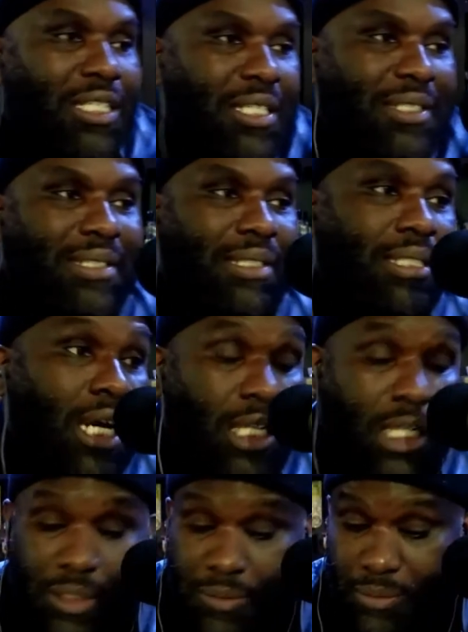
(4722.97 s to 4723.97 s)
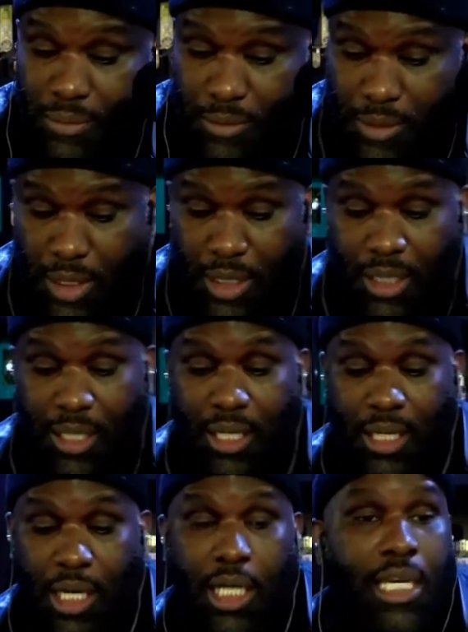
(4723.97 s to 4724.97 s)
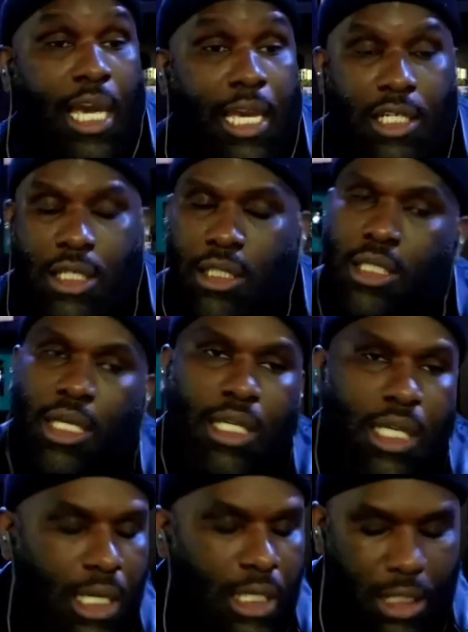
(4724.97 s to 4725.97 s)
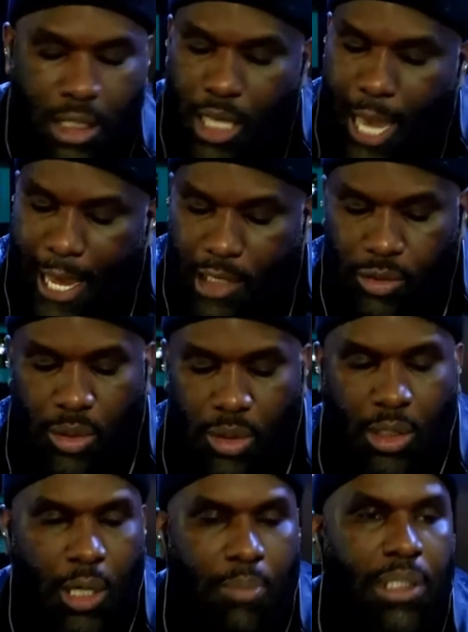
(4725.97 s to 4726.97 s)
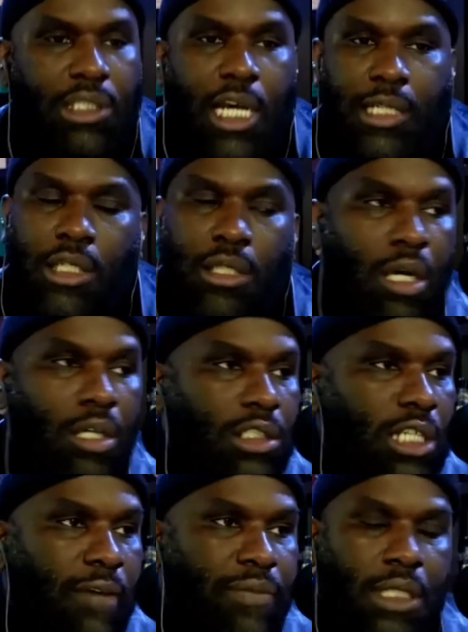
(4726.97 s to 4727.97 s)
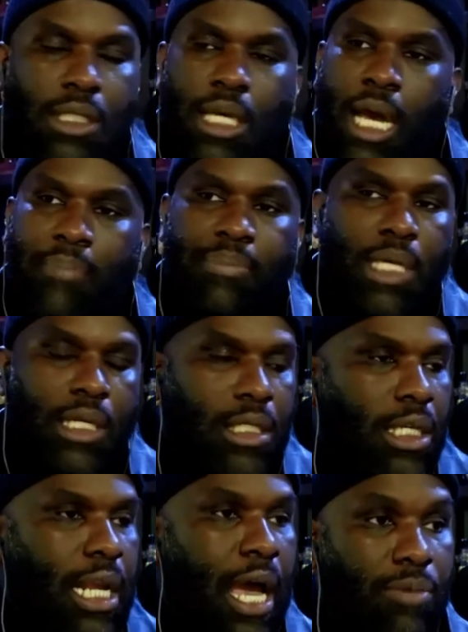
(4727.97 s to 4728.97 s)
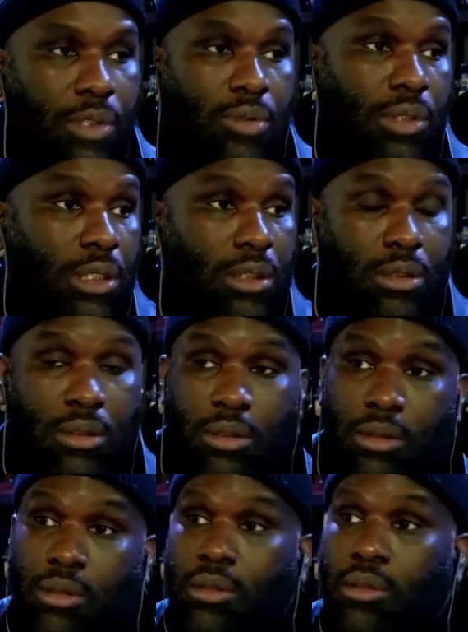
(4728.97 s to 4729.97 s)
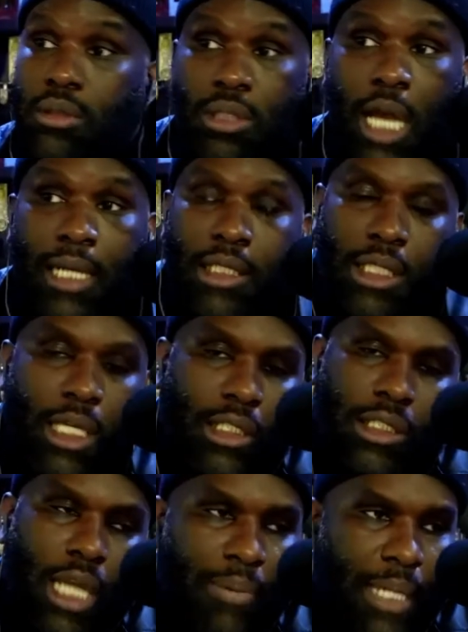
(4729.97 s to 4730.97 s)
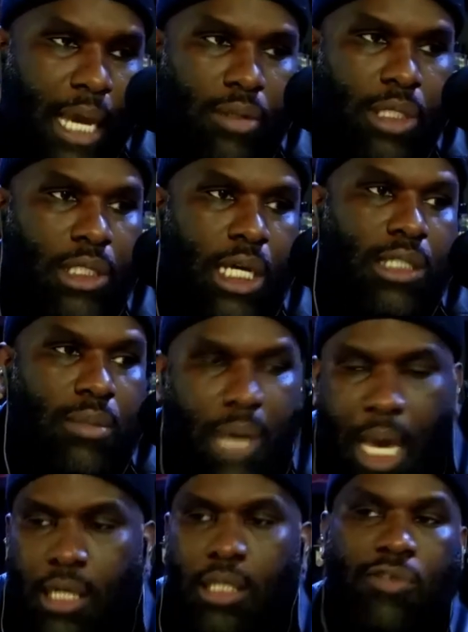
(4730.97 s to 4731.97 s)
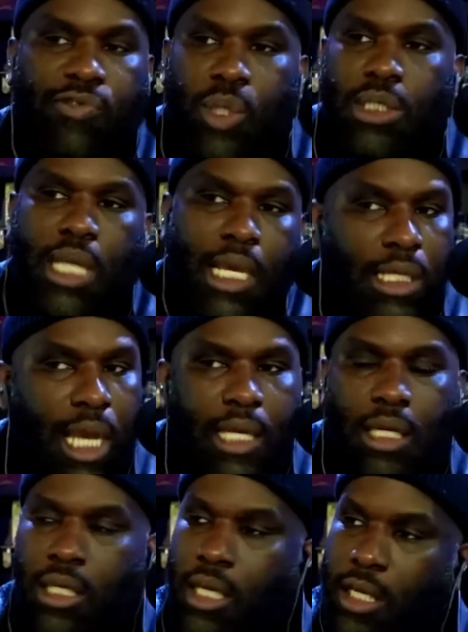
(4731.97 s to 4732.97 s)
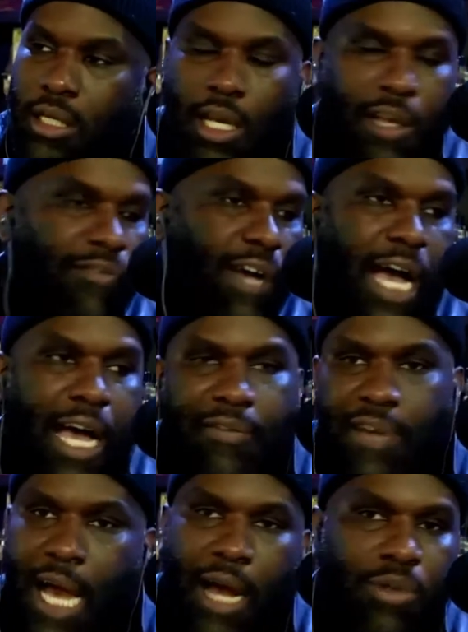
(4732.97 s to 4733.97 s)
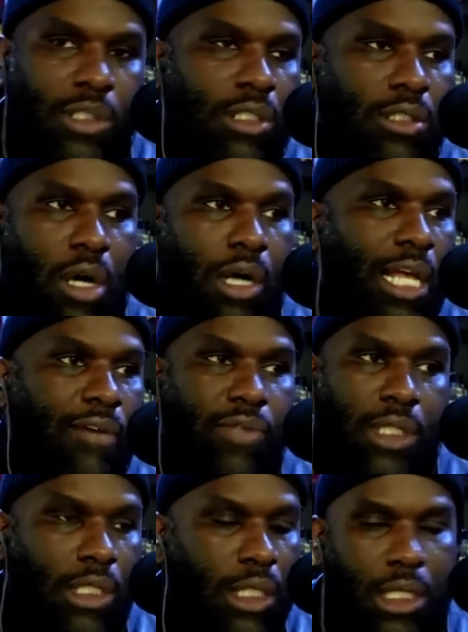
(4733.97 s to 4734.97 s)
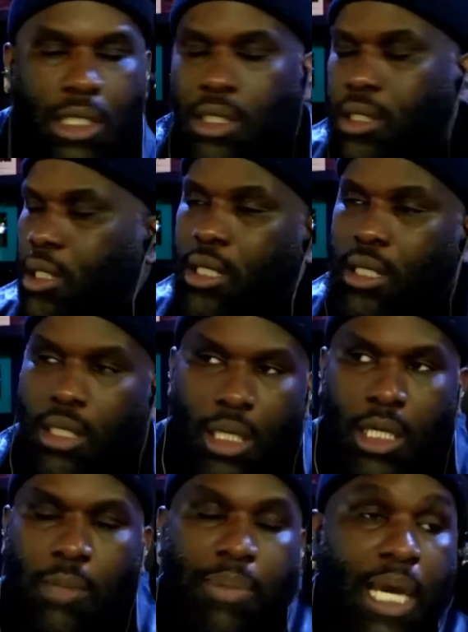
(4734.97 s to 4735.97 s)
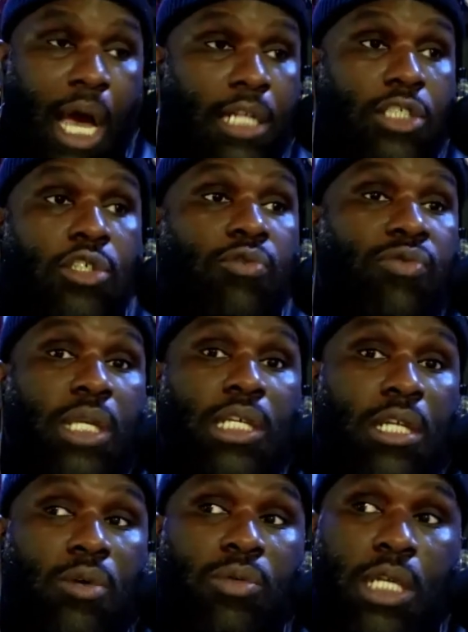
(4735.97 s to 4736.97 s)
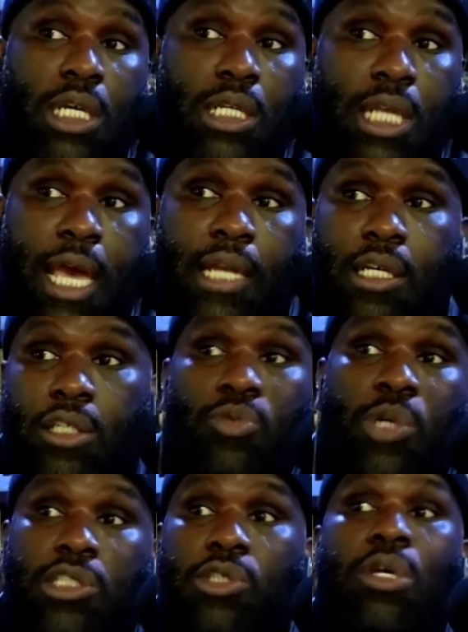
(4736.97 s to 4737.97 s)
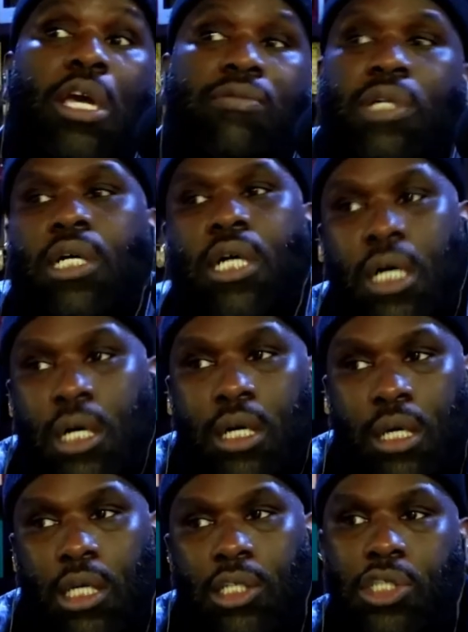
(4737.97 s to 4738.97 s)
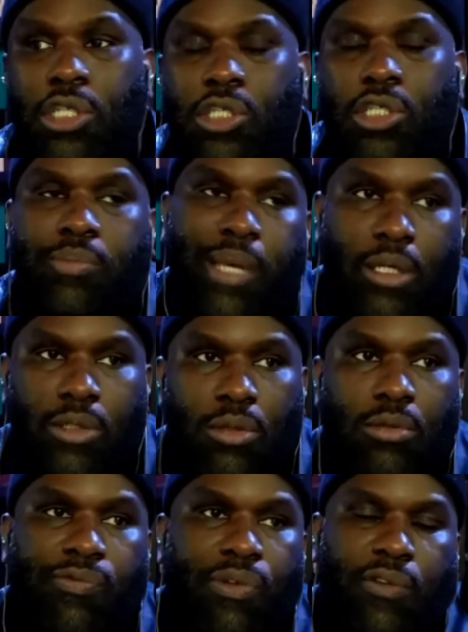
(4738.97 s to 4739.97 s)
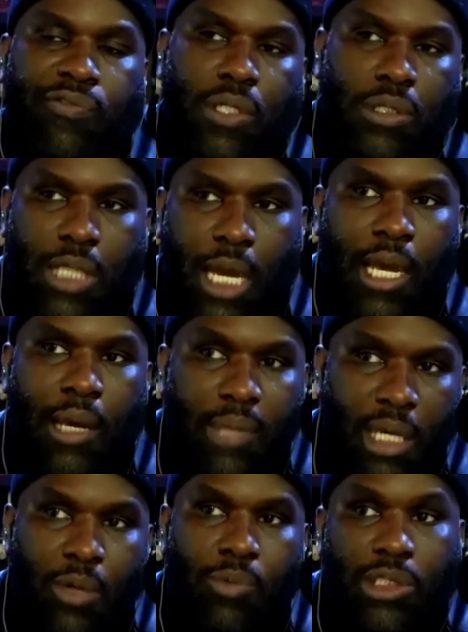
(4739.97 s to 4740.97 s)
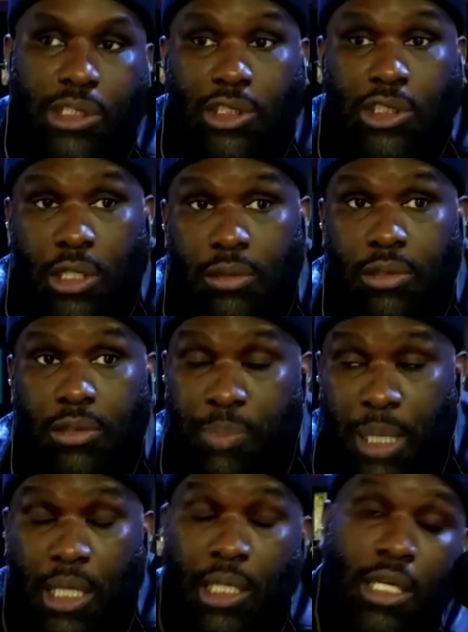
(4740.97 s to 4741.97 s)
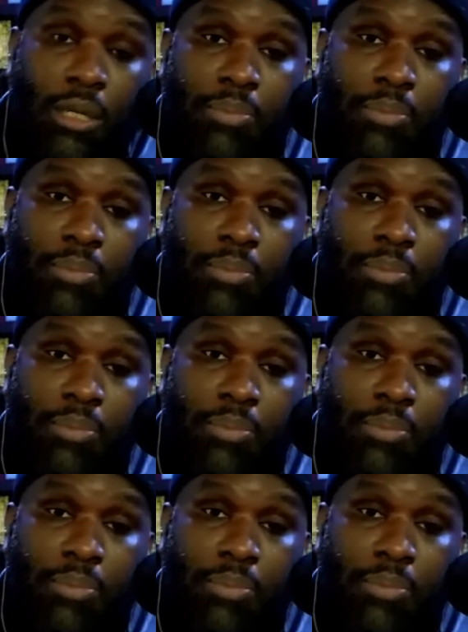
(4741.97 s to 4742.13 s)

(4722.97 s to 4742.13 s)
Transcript: Stunning. Occasions, again, casual. Projection longevity. I'm getting 10 hours on this. I just stopped counting. It doesn't matter because for a date night, again, 5 hours is all I really need. And to be honest, you really don't need that because once you give her a hug and she smell you for the first time, which is generally speaking in the